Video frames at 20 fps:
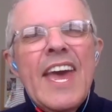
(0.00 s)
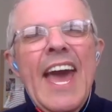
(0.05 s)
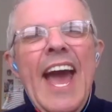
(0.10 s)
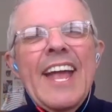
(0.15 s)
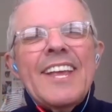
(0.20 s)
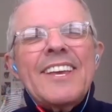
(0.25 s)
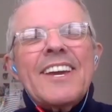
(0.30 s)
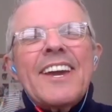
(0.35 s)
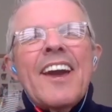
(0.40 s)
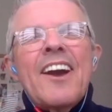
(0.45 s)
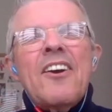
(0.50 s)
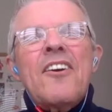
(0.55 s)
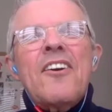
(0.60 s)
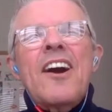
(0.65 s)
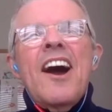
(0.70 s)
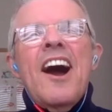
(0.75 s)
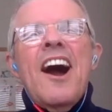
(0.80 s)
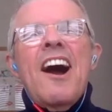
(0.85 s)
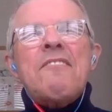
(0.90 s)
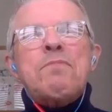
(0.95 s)
And you go,
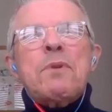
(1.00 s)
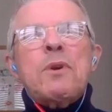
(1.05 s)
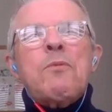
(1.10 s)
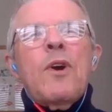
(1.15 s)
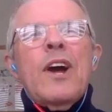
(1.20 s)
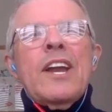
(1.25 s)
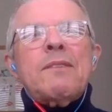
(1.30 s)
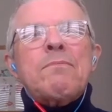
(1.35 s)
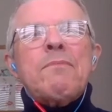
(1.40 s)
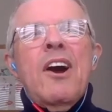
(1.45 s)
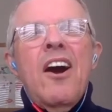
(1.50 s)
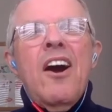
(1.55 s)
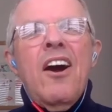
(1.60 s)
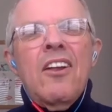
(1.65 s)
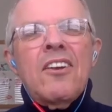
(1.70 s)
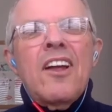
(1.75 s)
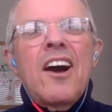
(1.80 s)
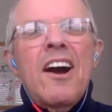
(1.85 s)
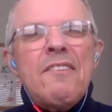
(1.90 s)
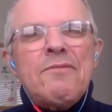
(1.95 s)
I've been waiting my
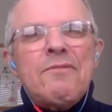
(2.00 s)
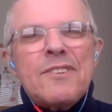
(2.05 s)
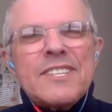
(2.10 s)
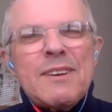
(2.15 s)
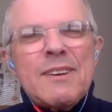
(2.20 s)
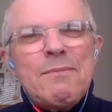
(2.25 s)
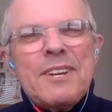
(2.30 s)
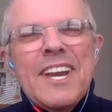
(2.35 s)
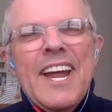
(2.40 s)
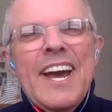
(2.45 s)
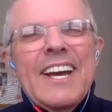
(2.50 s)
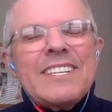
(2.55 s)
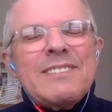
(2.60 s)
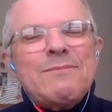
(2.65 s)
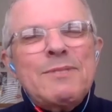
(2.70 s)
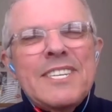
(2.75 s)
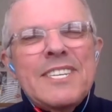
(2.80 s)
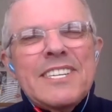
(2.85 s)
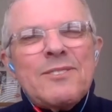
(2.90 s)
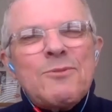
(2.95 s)
whole life for somebody to ask
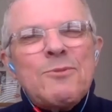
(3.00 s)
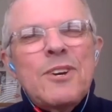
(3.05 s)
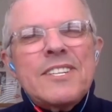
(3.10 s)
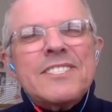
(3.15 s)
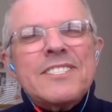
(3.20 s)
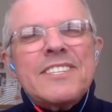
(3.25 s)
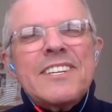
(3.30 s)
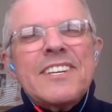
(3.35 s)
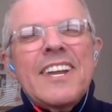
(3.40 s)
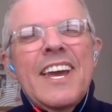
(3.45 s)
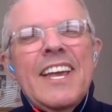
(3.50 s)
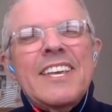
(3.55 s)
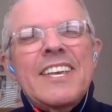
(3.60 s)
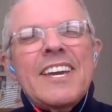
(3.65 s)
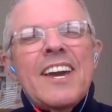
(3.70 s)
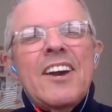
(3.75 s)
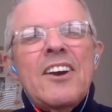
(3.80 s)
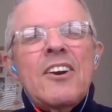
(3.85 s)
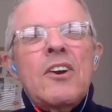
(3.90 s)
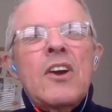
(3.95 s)
me this question. And you
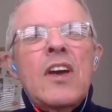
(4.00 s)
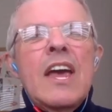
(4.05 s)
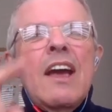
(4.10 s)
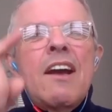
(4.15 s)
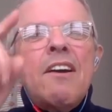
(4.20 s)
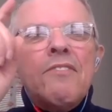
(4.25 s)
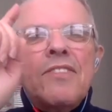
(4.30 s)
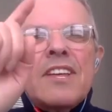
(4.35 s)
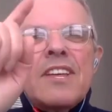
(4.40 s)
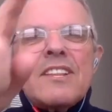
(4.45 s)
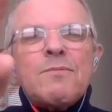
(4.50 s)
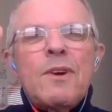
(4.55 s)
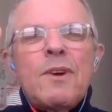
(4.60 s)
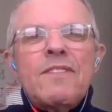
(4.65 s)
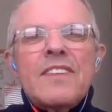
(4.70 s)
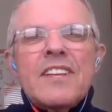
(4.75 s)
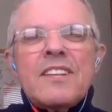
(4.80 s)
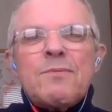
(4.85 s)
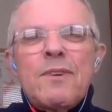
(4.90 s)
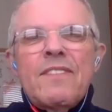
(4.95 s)
go, this one,
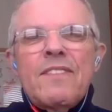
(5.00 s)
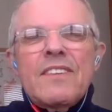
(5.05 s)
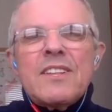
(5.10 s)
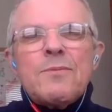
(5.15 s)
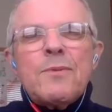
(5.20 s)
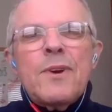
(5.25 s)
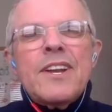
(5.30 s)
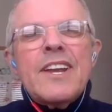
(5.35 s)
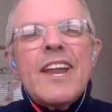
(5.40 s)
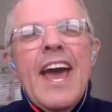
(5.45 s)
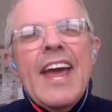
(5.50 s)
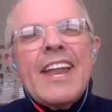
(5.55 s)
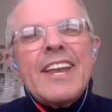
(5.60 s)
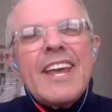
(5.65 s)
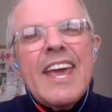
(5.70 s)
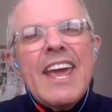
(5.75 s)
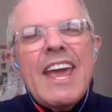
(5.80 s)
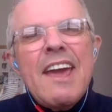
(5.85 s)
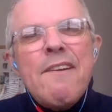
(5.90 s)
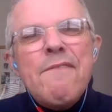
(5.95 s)
this one, this one. And
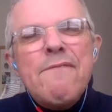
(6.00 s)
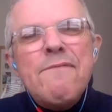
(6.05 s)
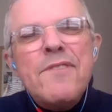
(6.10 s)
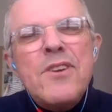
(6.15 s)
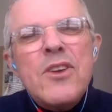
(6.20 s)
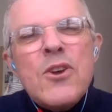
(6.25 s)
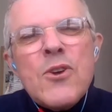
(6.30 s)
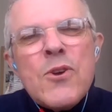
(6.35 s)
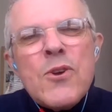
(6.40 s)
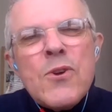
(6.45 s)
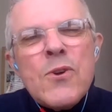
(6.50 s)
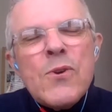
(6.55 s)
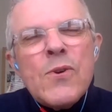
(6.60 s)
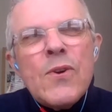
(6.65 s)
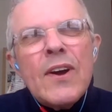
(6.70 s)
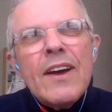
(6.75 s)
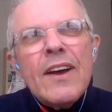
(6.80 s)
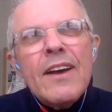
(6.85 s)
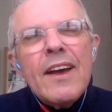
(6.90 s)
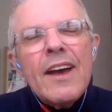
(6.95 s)
if you
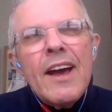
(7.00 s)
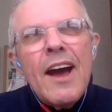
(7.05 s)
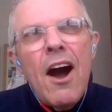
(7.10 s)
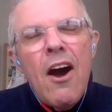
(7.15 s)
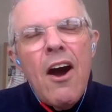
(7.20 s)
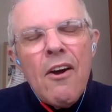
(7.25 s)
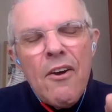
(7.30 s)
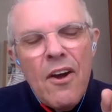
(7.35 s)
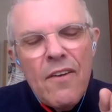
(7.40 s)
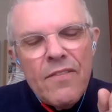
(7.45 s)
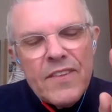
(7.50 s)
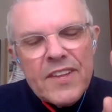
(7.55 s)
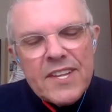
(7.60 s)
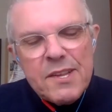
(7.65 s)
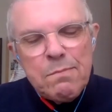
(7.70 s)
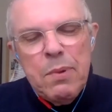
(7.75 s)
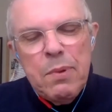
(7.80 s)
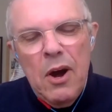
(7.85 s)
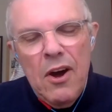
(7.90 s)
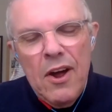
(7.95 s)
are on the
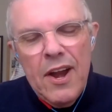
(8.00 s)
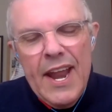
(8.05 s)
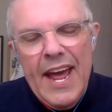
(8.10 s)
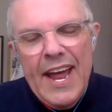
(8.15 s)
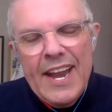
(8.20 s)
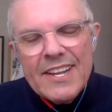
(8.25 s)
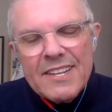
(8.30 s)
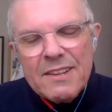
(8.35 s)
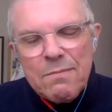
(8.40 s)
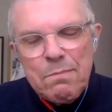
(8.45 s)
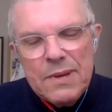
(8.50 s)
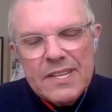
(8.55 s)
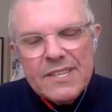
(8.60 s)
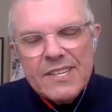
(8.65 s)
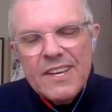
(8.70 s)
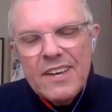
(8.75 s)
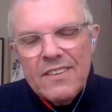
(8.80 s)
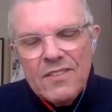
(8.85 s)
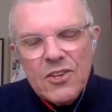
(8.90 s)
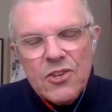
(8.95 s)
spot and it's
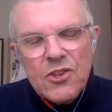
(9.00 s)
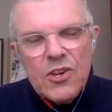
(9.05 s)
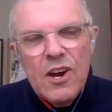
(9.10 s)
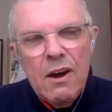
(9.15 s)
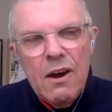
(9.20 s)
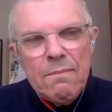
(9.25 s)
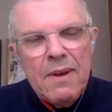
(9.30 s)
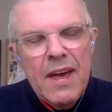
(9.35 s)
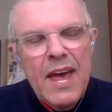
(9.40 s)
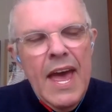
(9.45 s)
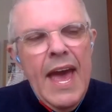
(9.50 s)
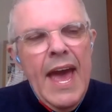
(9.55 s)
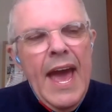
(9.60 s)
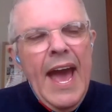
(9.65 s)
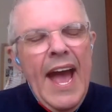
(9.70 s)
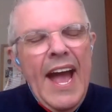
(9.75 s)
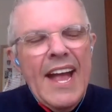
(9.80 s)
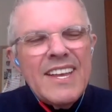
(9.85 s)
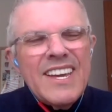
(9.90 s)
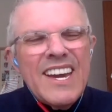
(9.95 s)
busy in the shop
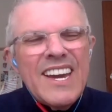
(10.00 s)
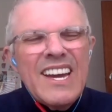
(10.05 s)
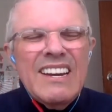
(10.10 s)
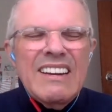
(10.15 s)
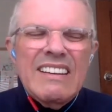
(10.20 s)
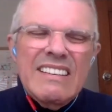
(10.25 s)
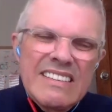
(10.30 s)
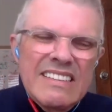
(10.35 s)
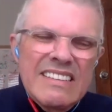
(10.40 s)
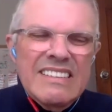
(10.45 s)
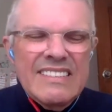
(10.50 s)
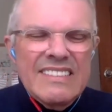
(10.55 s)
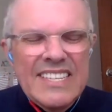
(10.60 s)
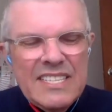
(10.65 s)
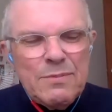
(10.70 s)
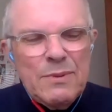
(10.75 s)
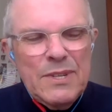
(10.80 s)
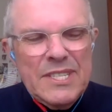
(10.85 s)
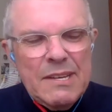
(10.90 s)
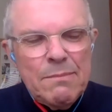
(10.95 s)
and you go, oh, this
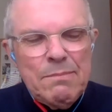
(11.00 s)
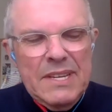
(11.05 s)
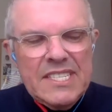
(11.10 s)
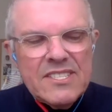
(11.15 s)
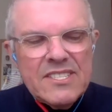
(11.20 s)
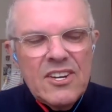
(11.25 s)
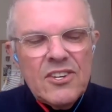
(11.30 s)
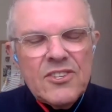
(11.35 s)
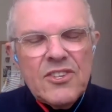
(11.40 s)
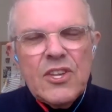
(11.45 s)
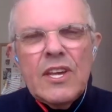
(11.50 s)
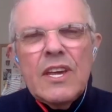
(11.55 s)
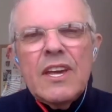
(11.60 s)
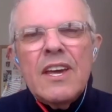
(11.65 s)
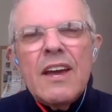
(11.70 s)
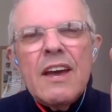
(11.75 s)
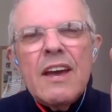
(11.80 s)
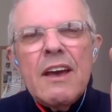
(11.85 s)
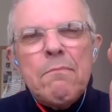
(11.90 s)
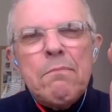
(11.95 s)
one's a bit dodgy,
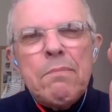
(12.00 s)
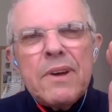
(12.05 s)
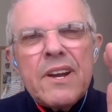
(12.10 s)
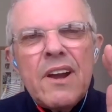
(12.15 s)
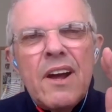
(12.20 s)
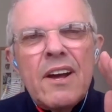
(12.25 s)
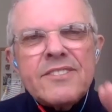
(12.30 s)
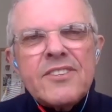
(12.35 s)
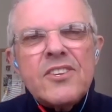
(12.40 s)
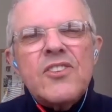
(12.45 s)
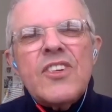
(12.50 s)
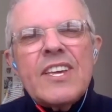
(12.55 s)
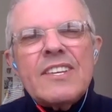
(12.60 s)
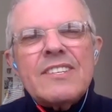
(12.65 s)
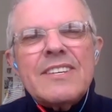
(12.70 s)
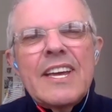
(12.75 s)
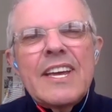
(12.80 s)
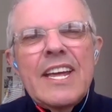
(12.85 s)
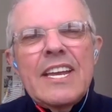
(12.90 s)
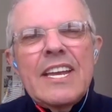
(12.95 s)
but I'll suggest
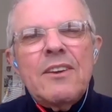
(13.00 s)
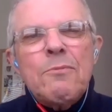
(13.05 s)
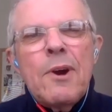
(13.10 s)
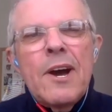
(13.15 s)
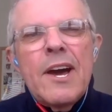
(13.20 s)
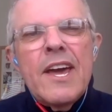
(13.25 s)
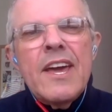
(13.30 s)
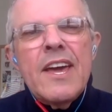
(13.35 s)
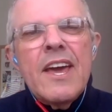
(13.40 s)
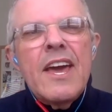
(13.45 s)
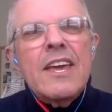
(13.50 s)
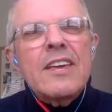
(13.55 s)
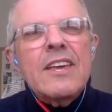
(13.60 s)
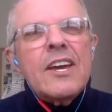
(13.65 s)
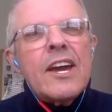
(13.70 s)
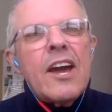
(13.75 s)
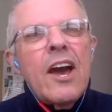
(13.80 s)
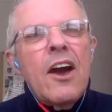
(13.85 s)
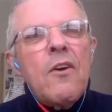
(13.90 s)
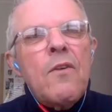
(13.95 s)
it anyway. You
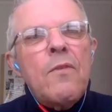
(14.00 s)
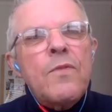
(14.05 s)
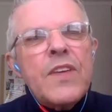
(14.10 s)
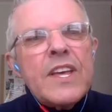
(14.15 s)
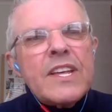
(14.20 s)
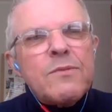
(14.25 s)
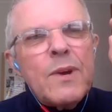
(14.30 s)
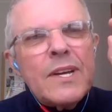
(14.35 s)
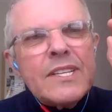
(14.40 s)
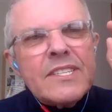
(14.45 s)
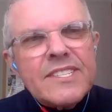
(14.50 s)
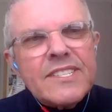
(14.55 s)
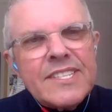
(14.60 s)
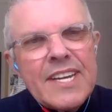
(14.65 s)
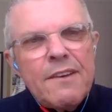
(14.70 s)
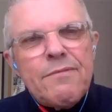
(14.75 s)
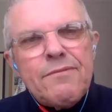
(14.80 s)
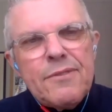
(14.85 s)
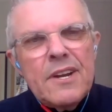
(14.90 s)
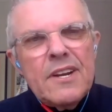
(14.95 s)
go, this one's
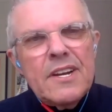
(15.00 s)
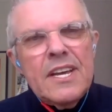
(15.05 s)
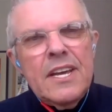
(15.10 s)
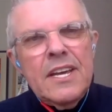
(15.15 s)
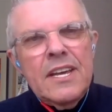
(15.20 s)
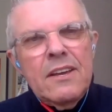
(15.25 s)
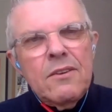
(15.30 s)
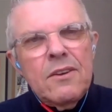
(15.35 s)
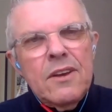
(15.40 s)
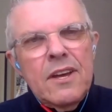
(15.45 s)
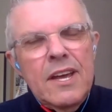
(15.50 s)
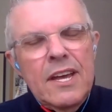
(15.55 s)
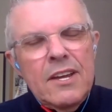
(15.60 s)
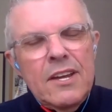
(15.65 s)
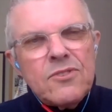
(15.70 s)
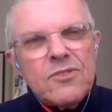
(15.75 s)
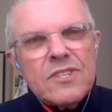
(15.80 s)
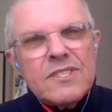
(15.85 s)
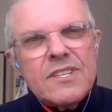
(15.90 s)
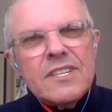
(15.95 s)
definitely
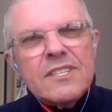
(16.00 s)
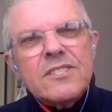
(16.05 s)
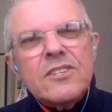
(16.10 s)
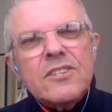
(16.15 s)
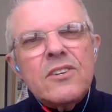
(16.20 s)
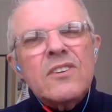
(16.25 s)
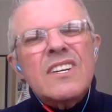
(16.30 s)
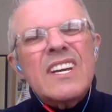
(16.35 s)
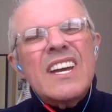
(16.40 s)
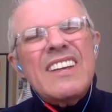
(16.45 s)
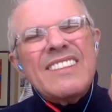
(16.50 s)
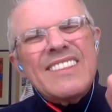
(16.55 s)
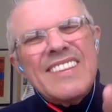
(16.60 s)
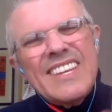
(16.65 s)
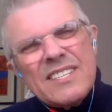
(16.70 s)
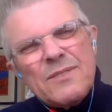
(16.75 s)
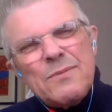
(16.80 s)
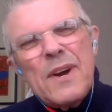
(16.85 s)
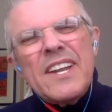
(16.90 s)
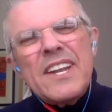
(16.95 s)
interesting to you.
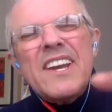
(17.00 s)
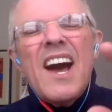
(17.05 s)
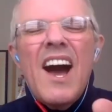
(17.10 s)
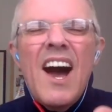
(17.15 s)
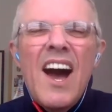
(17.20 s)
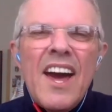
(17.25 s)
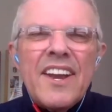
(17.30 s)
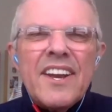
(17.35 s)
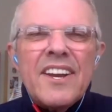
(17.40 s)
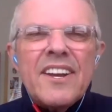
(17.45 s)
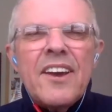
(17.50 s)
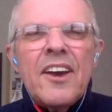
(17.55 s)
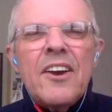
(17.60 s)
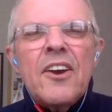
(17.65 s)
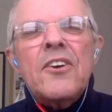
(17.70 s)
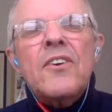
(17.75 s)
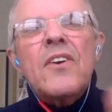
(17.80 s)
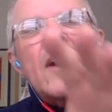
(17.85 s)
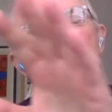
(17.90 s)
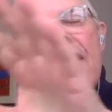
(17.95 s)
This one, I don't
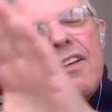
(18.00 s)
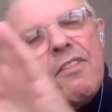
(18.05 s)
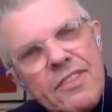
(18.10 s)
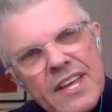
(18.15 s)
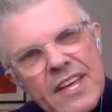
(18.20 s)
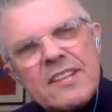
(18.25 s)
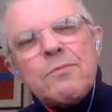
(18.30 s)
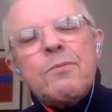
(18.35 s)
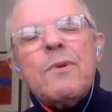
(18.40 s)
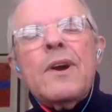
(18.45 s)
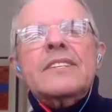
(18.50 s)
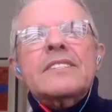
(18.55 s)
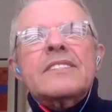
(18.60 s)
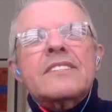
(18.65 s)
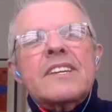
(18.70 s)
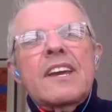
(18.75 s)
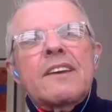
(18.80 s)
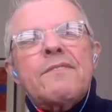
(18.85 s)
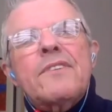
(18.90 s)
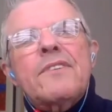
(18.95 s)
know. This one's
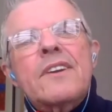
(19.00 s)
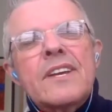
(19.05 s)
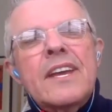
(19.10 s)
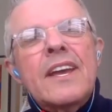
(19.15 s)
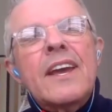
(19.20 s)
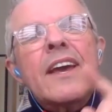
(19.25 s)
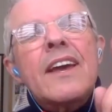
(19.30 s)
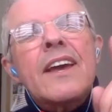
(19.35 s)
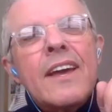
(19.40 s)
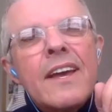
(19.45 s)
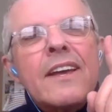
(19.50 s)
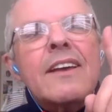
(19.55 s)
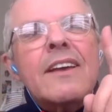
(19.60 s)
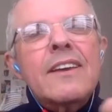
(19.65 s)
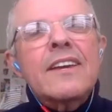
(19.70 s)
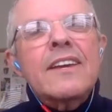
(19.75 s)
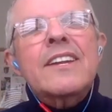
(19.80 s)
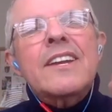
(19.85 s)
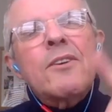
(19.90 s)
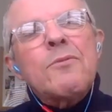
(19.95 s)
definitely,
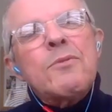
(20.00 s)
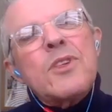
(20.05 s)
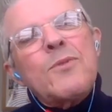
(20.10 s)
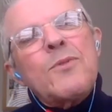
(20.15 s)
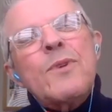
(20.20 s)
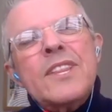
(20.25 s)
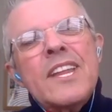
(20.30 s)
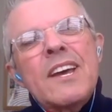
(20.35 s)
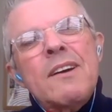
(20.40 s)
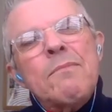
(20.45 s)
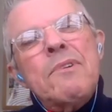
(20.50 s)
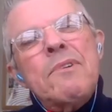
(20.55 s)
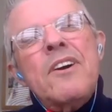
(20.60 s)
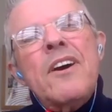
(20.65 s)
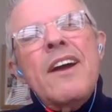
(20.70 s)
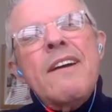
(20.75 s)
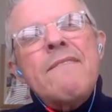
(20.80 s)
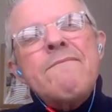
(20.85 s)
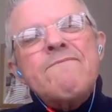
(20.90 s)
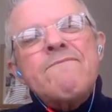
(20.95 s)
you know which one they'll buy?
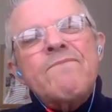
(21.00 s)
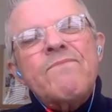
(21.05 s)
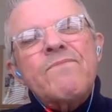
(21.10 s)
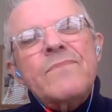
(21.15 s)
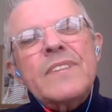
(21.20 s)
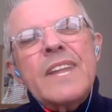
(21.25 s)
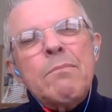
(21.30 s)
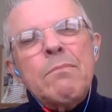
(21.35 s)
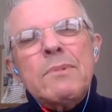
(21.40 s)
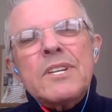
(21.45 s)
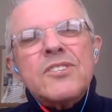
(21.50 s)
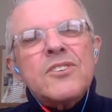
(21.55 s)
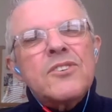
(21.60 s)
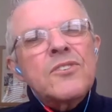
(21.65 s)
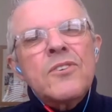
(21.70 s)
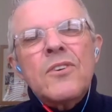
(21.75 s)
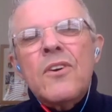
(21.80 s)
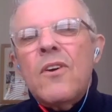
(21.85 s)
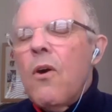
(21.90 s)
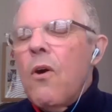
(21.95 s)
Number
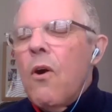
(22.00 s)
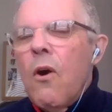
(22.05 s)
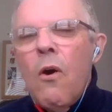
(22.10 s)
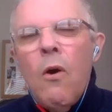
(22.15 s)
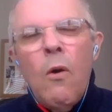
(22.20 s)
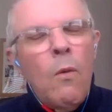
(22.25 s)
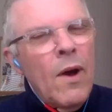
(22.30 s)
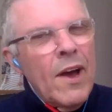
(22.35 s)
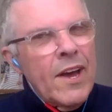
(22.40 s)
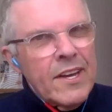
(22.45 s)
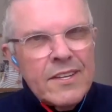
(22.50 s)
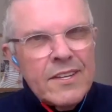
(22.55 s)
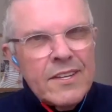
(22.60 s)
2, always.